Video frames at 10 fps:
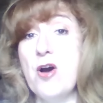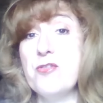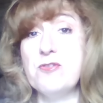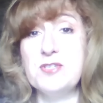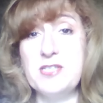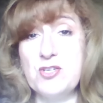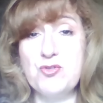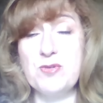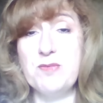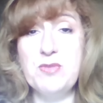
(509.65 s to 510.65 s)
other
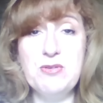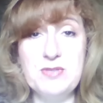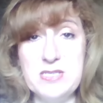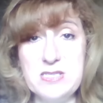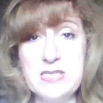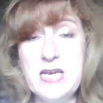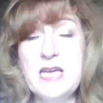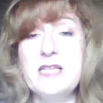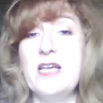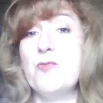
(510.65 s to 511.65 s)
sexual abuses
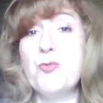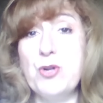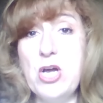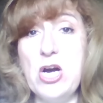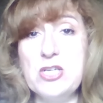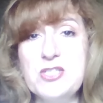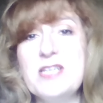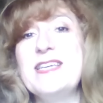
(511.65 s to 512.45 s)
that were lost.